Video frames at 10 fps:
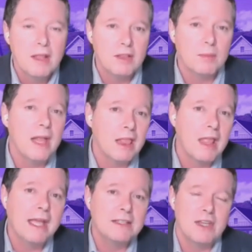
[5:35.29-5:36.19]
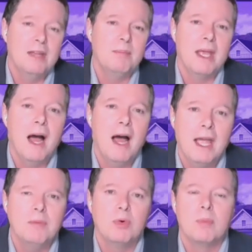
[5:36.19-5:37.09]
The lands in
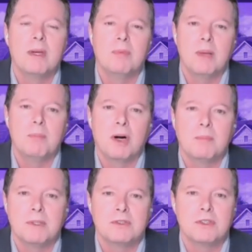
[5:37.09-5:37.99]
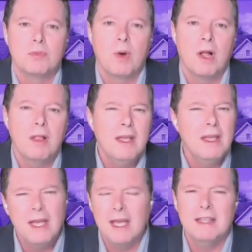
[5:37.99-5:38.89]
behind will be repurposed as well,
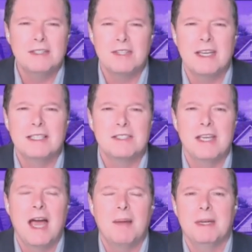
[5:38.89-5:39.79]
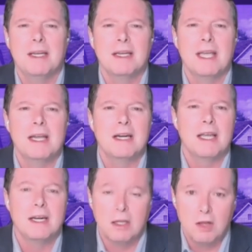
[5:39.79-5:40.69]
and this I can see happening again and
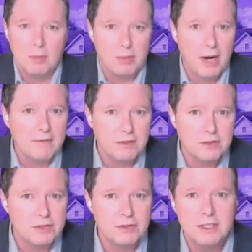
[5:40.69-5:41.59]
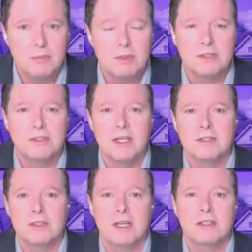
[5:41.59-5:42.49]
again along Bradford Street, which is
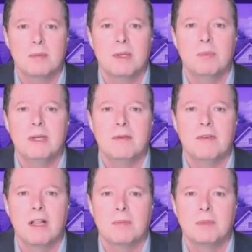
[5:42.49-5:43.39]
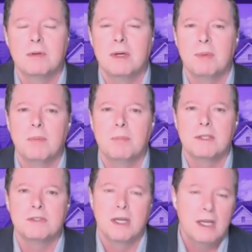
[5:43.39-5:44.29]
yes, yet to be redeveloped and
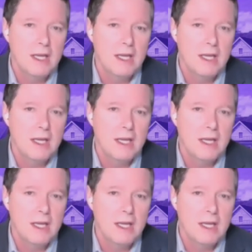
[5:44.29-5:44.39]
repurposed.